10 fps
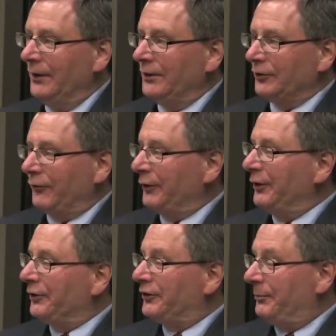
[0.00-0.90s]
So for
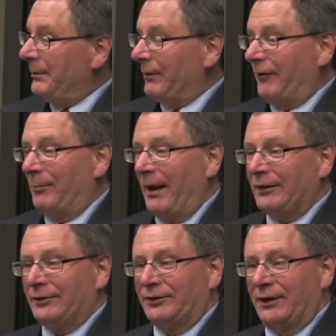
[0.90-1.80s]
years, the people of El
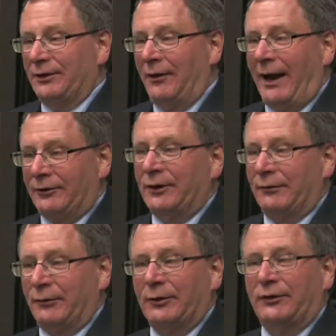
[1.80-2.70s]
Paso said, no, actually the
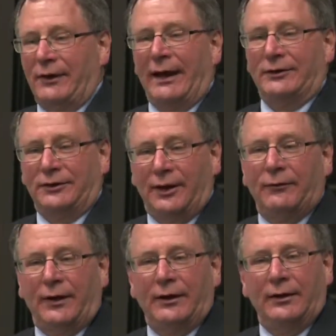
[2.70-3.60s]
first
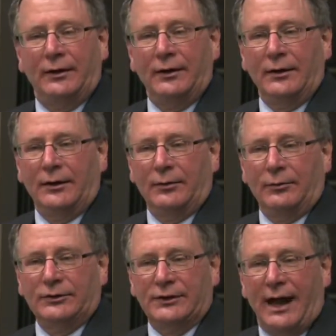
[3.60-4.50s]
Thanksgiving
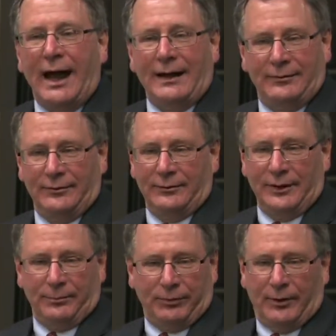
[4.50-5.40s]
was not
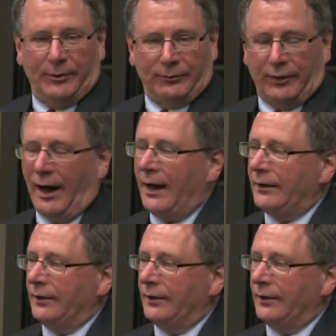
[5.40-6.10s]
in Plymouth Rock.